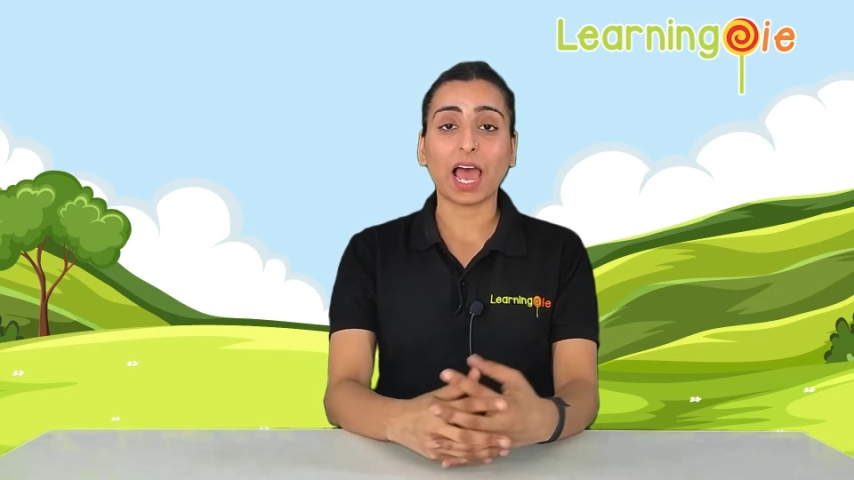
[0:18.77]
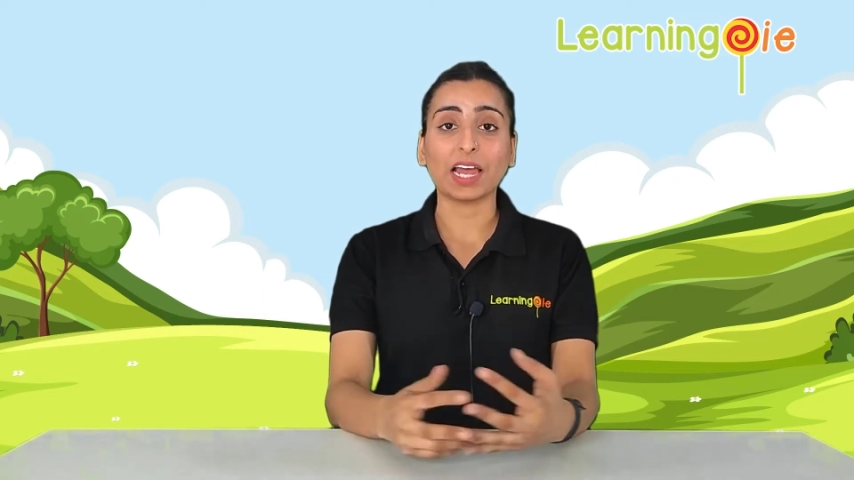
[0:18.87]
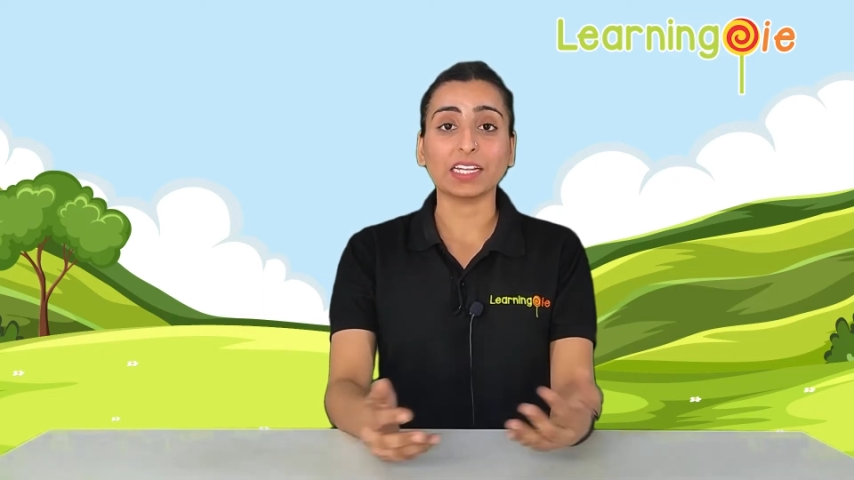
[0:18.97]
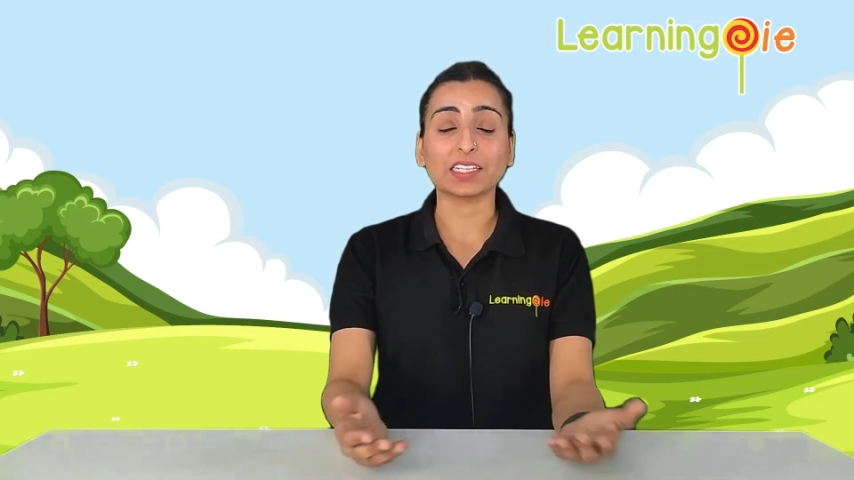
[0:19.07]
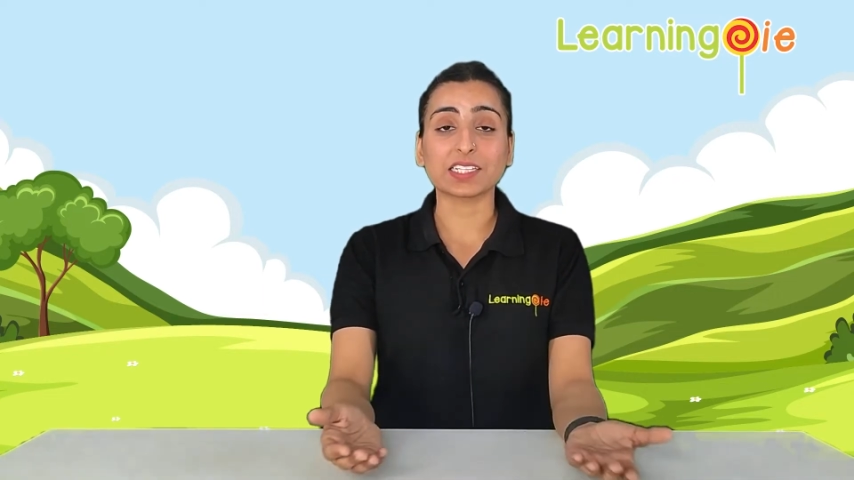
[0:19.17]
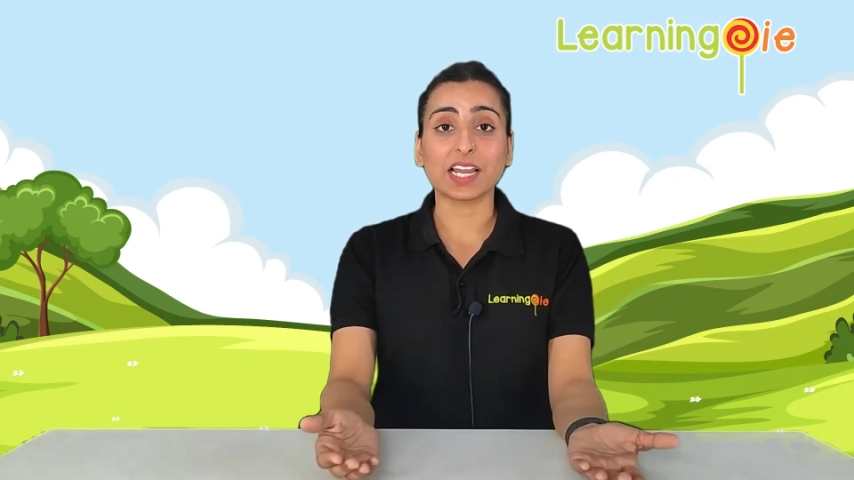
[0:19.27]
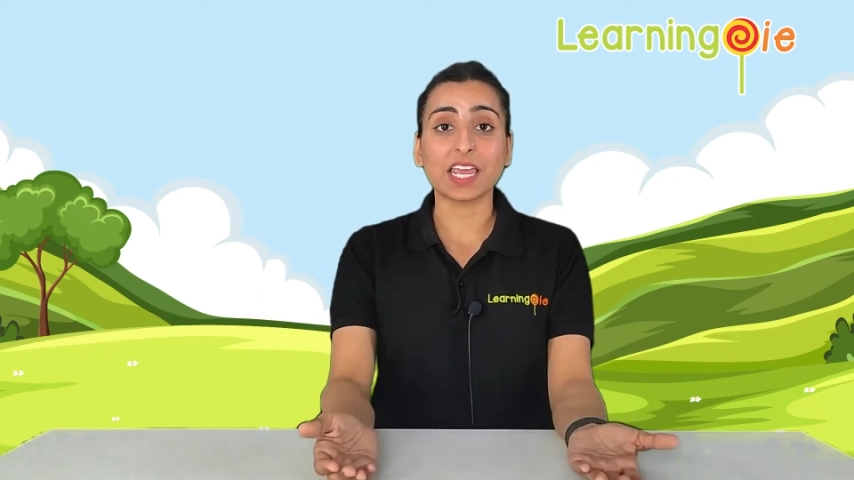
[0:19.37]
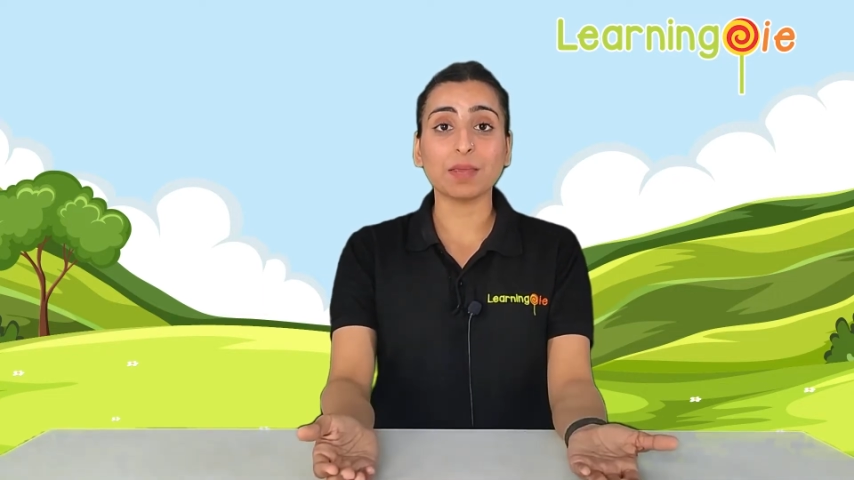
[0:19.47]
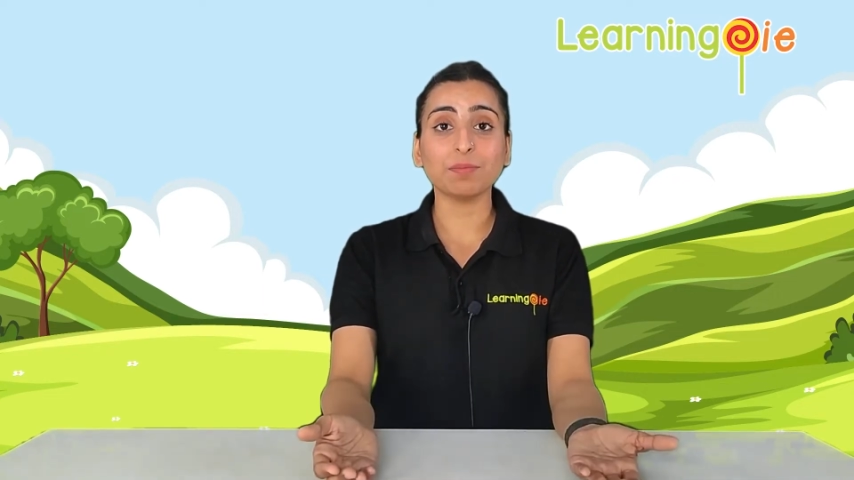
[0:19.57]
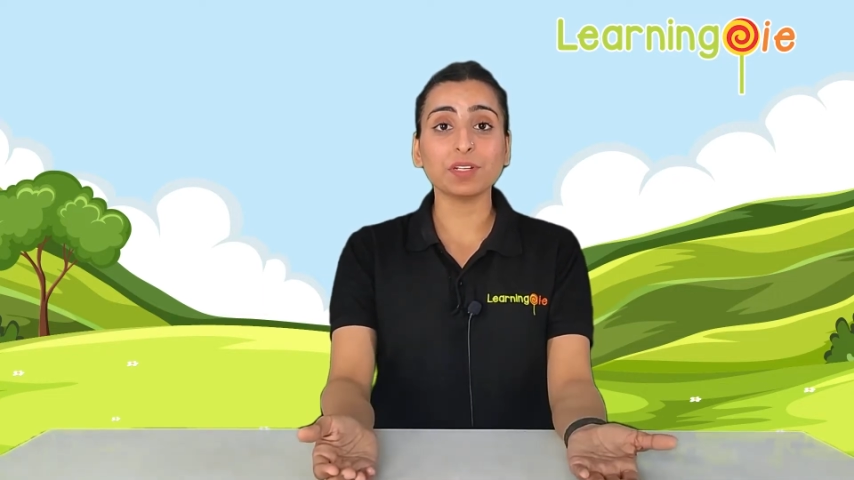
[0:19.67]
and it's
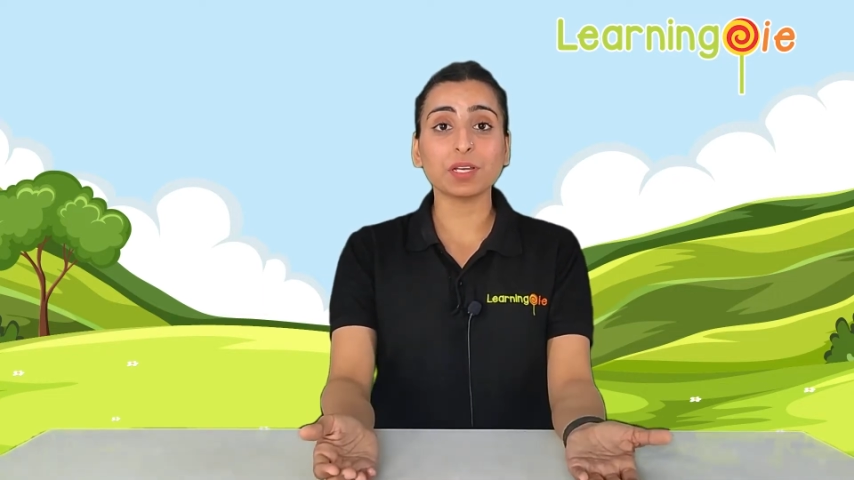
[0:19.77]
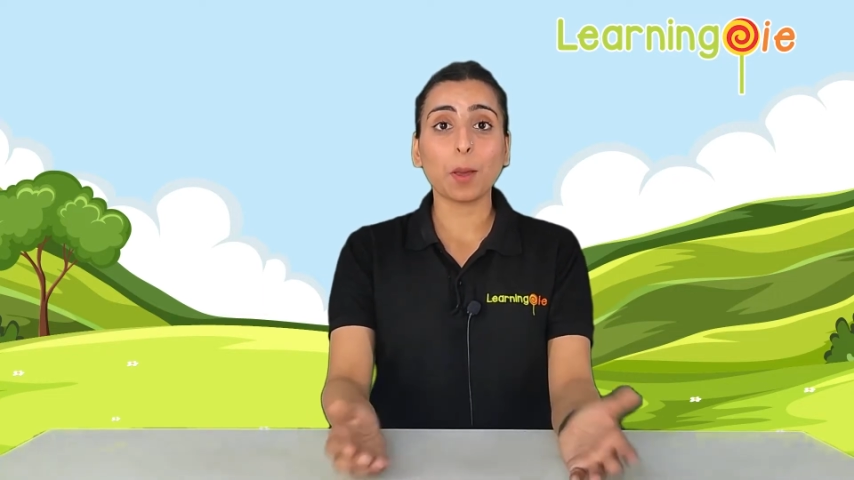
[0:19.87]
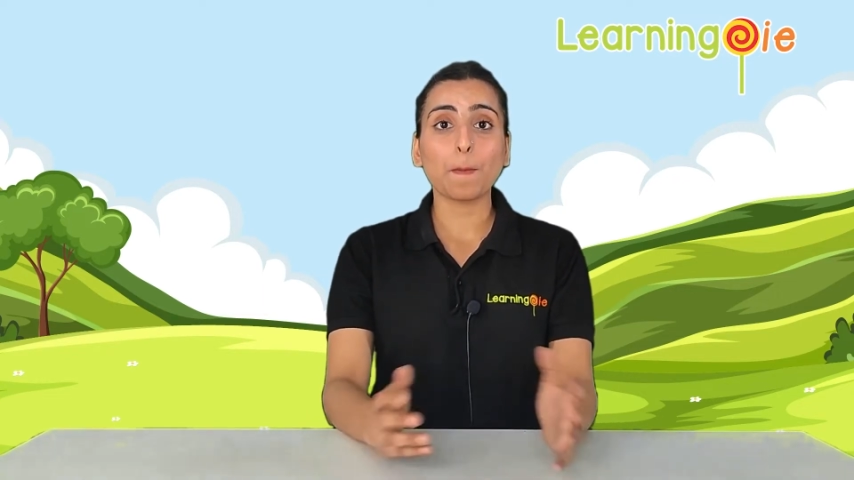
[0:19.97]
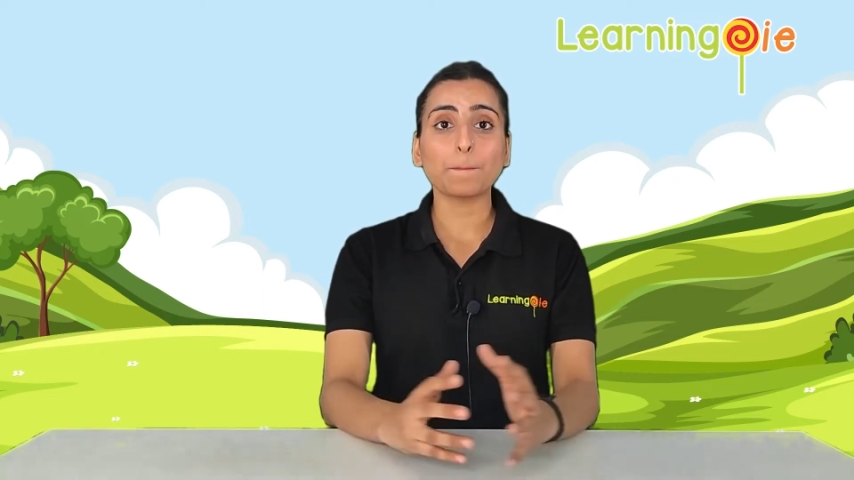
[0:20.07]
named